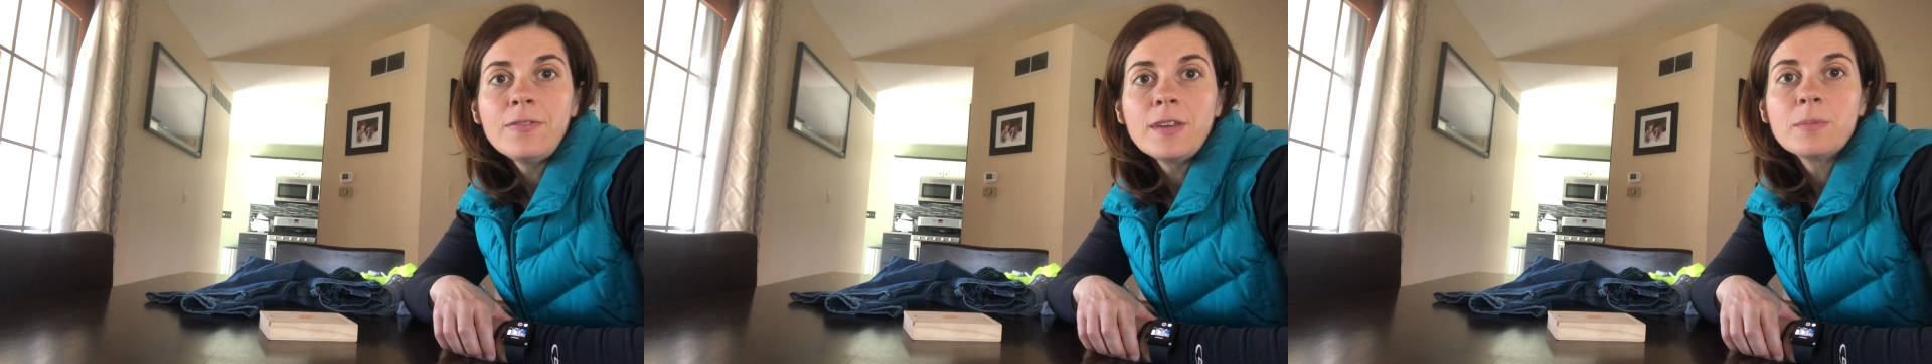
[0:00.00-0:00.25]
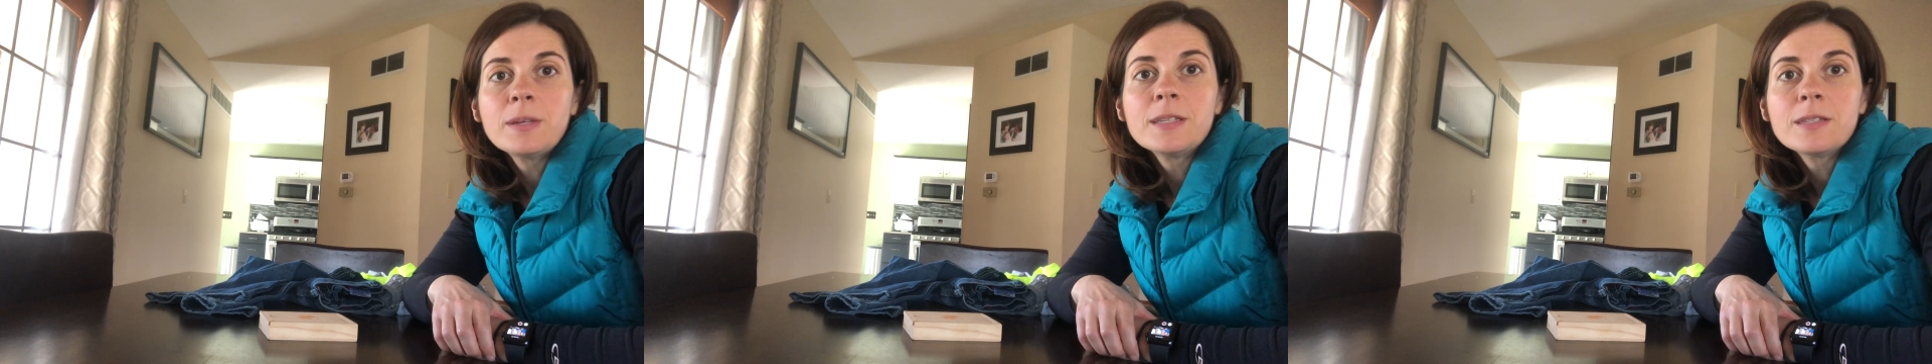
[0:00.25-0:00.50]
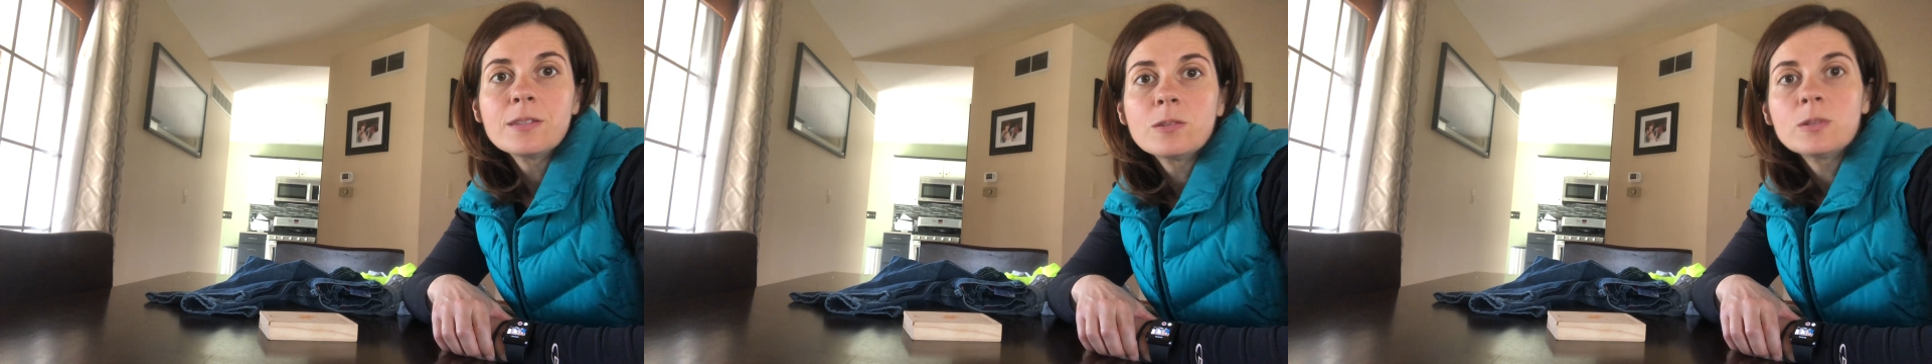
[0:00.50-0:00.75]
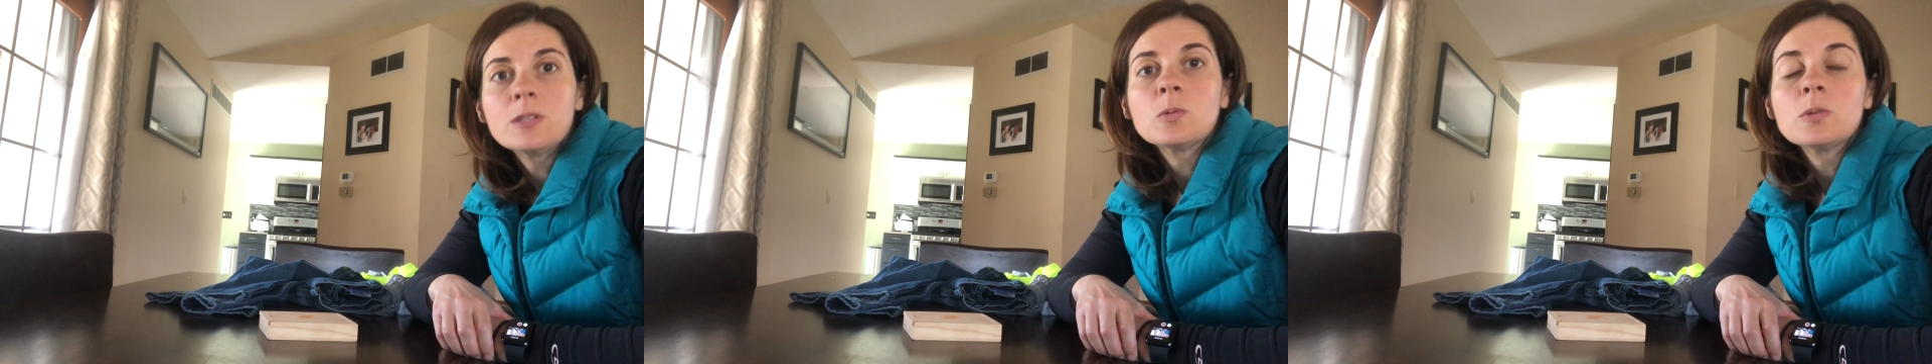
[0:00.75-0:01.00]
families. So
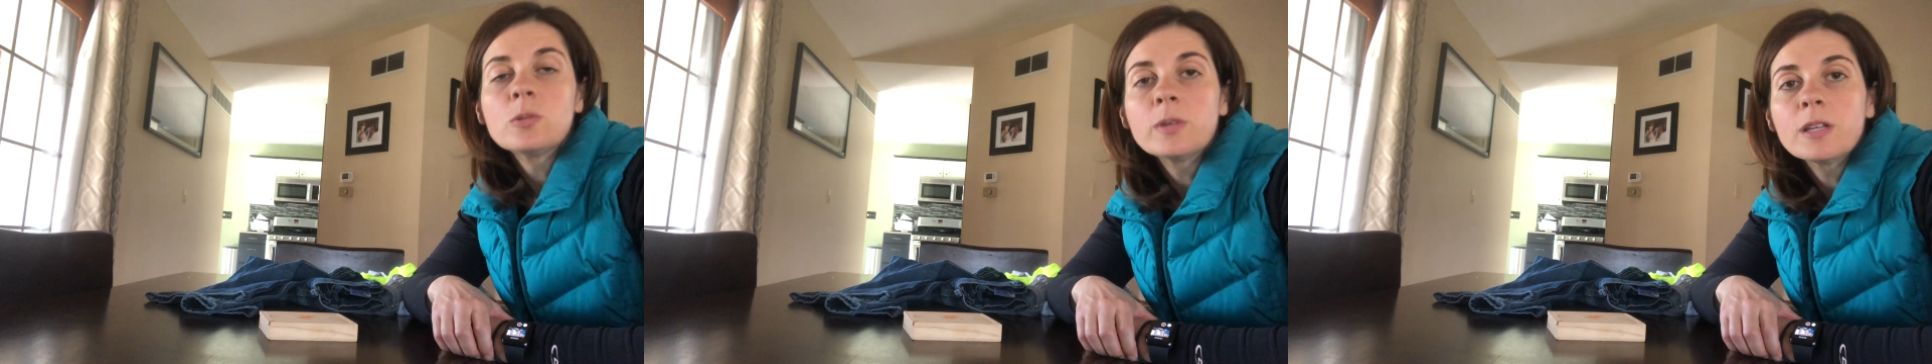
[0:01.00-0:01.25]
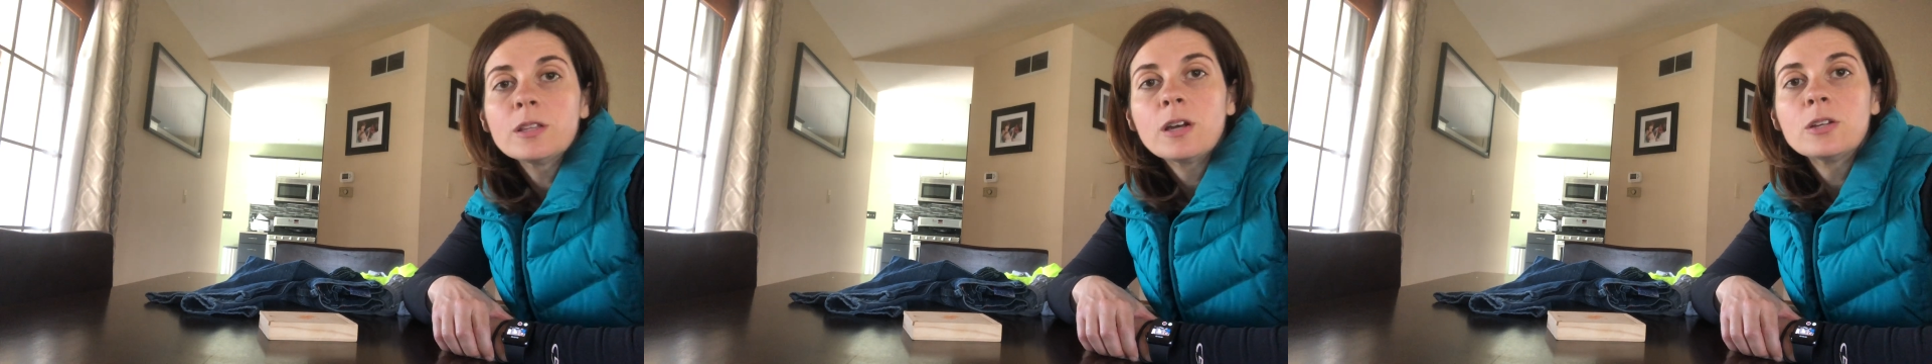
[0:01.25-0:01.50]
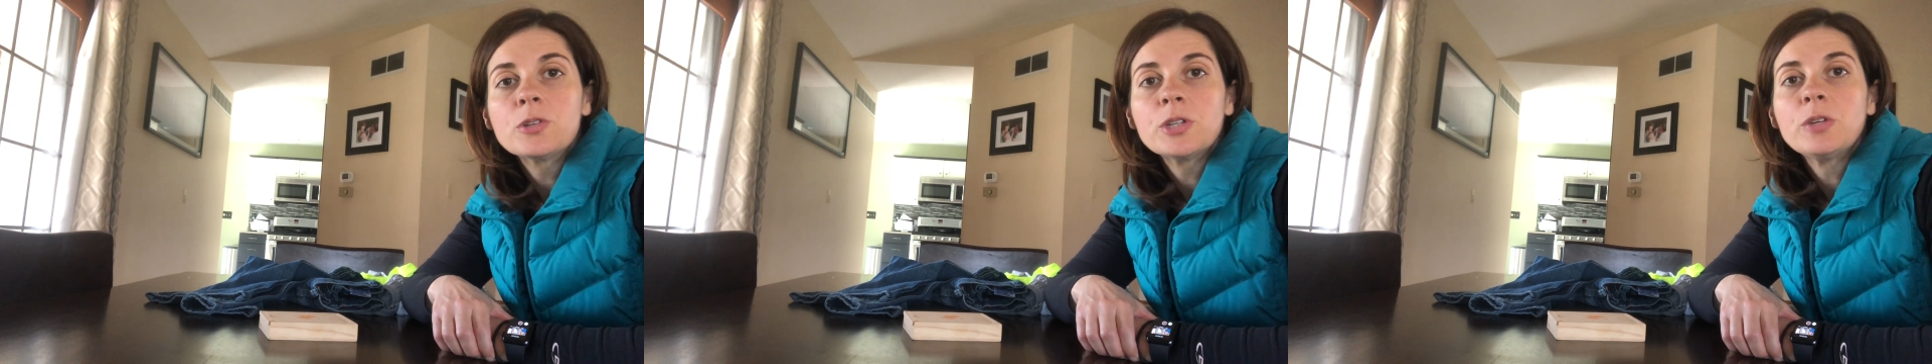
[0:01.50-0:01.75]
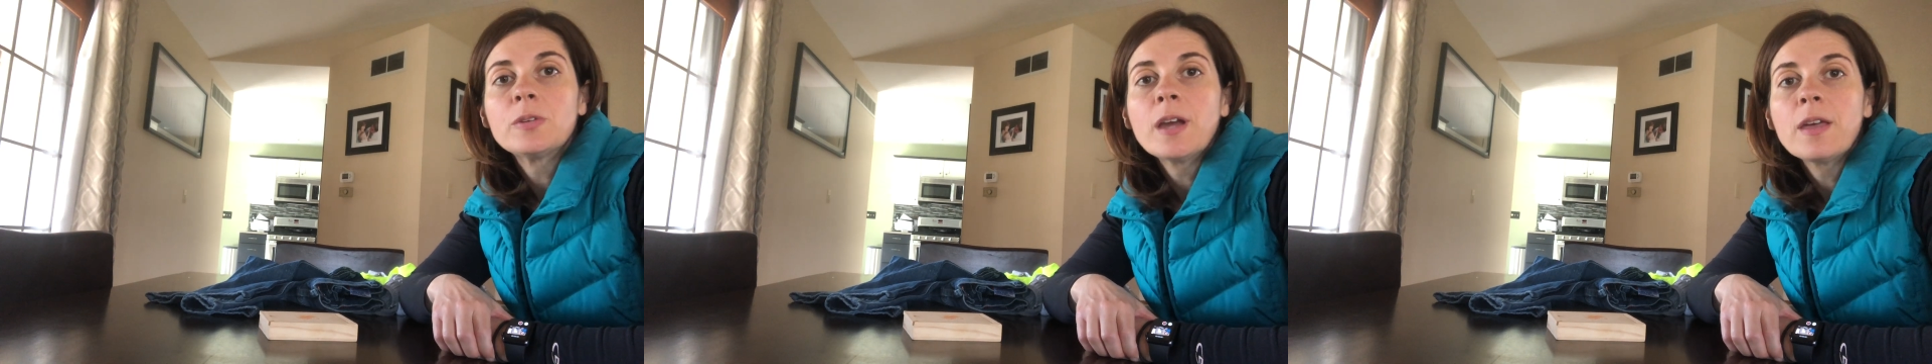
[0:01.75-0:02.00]
since we're doing a laundry unit,